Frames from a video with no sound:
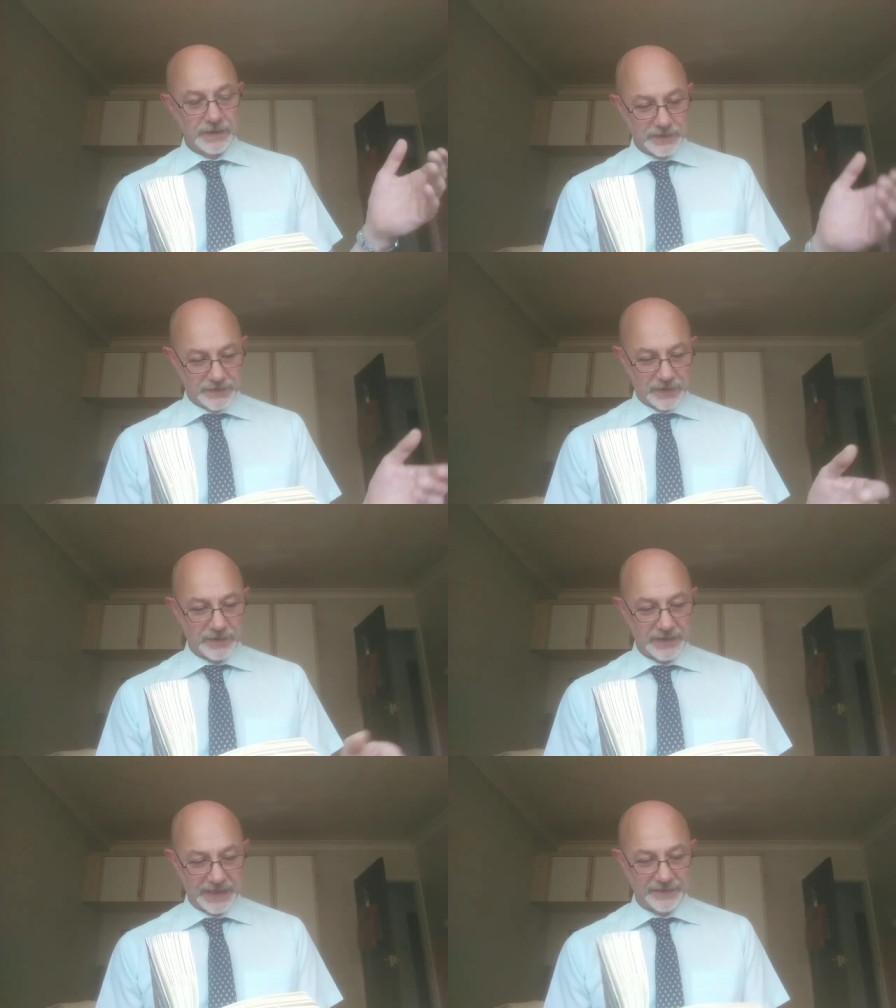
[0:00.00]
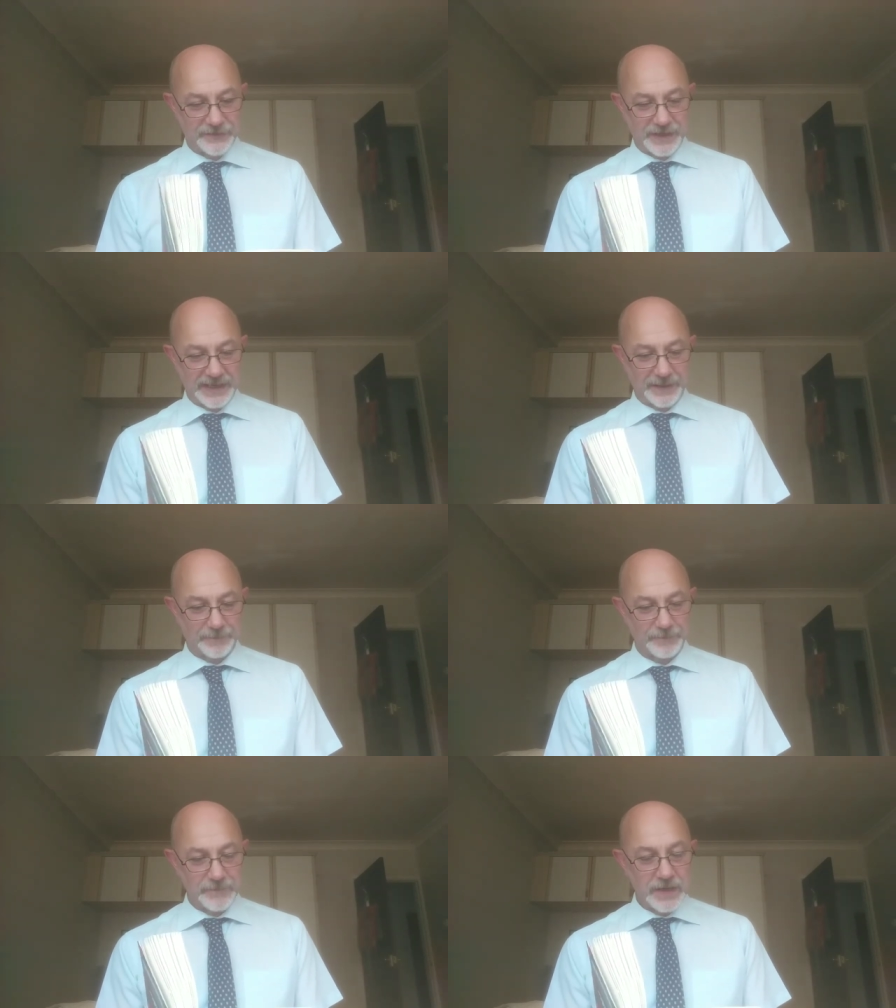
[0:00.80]
Stop, try
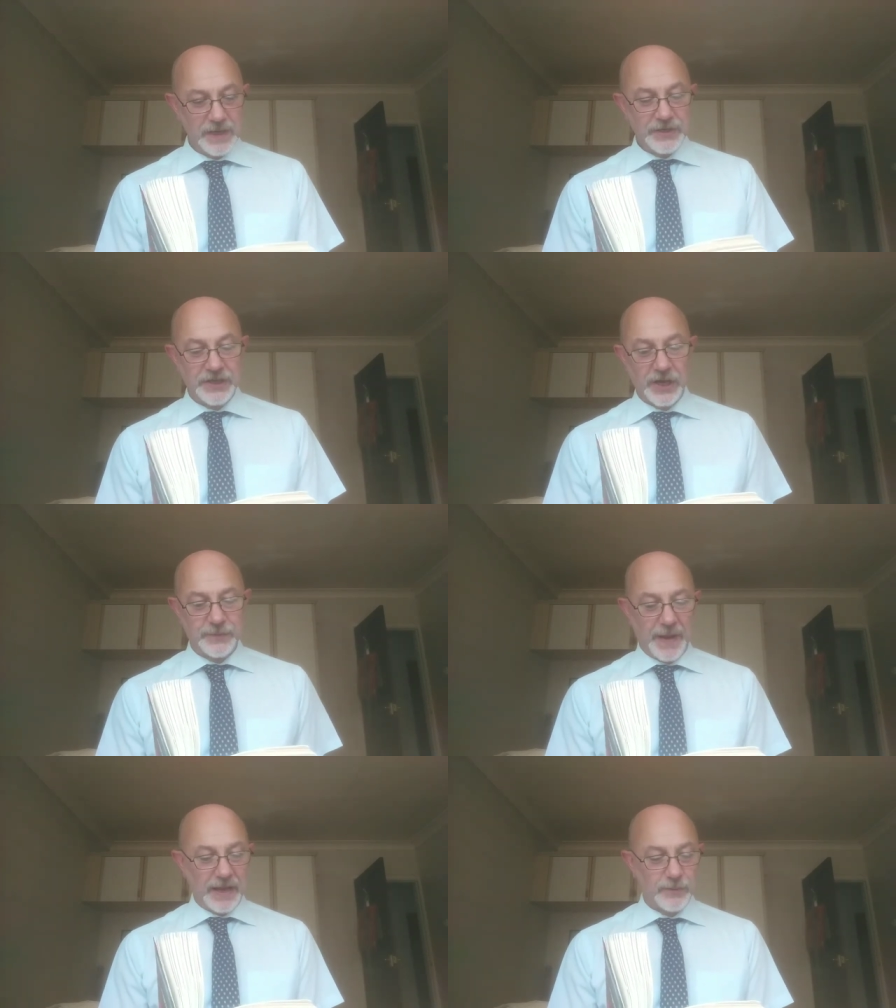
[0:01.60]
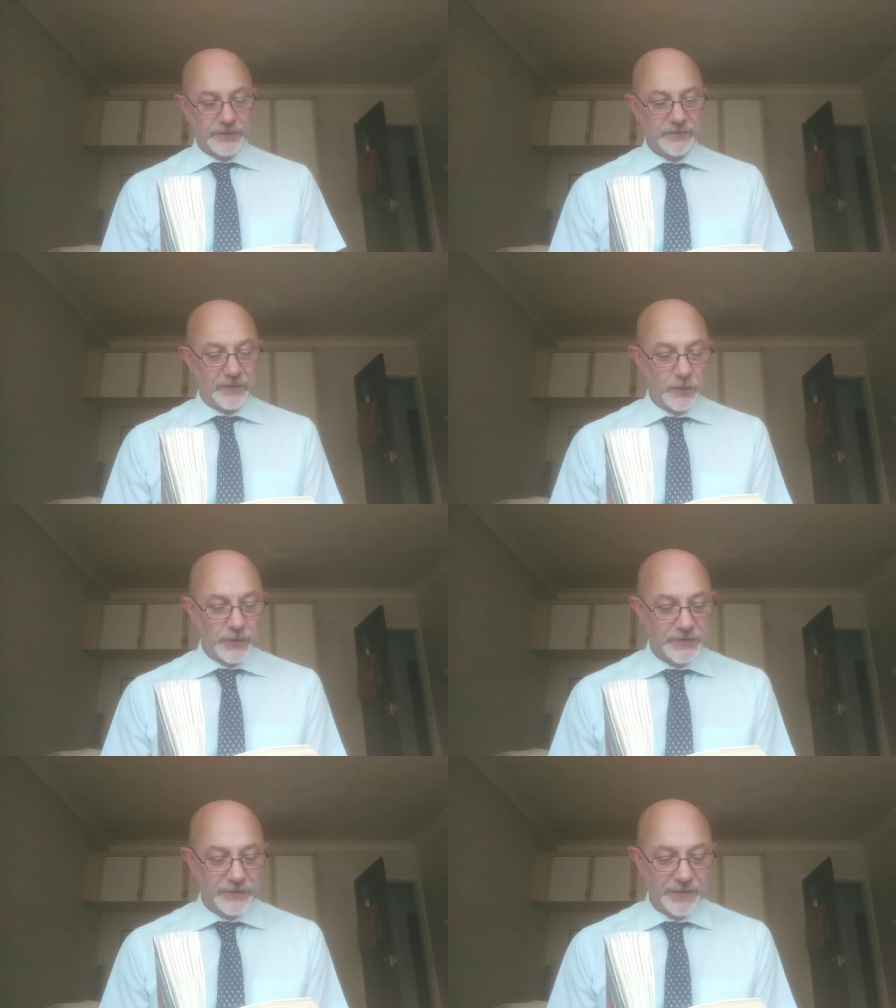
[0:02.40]
again. She goes backwards and
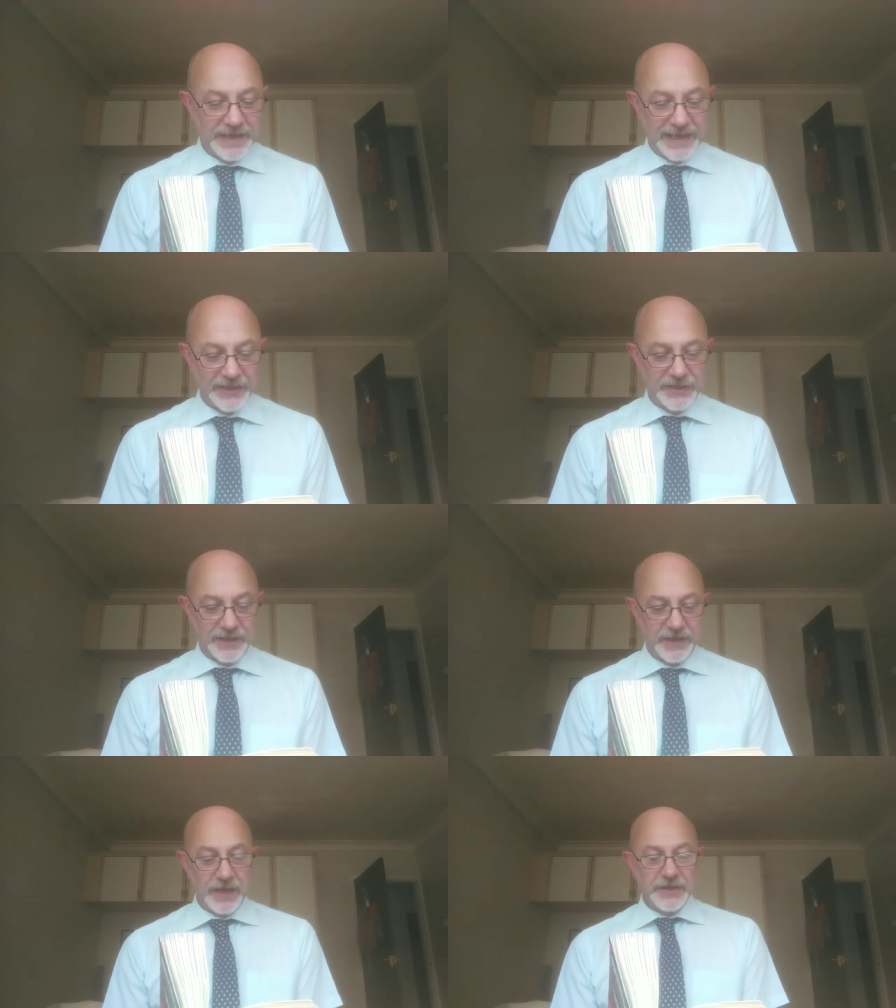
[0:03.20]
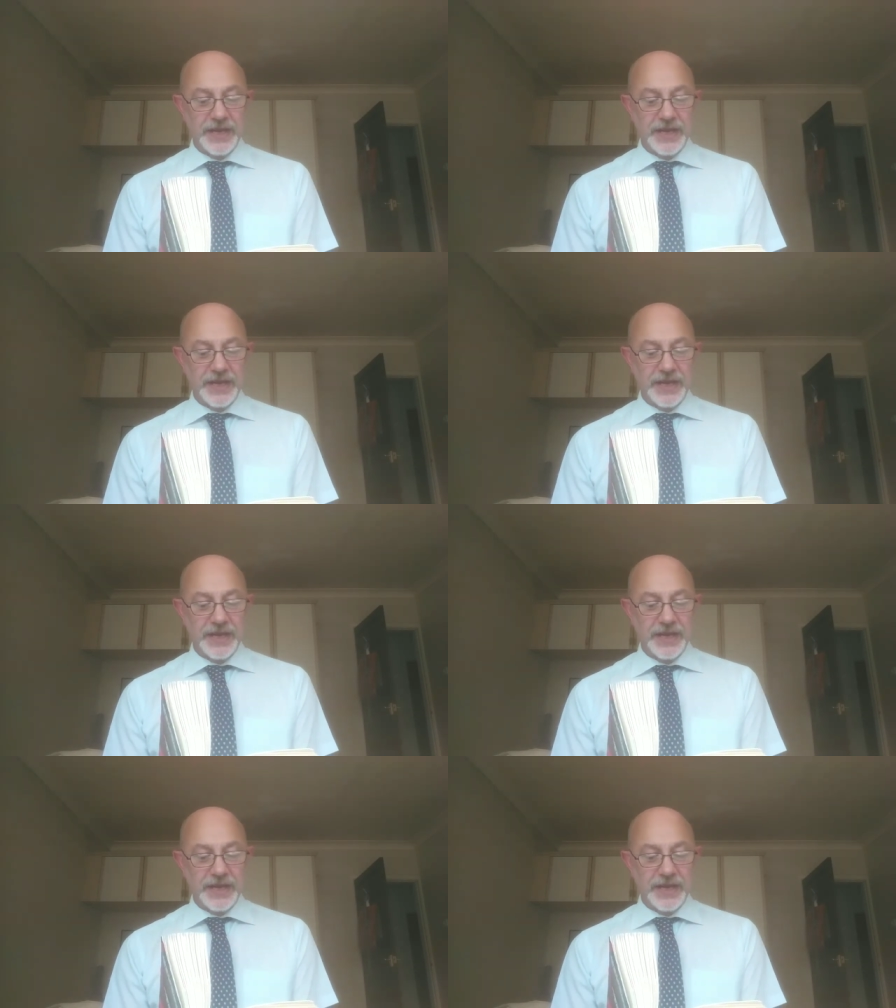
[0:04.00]
forwards from the kitchen,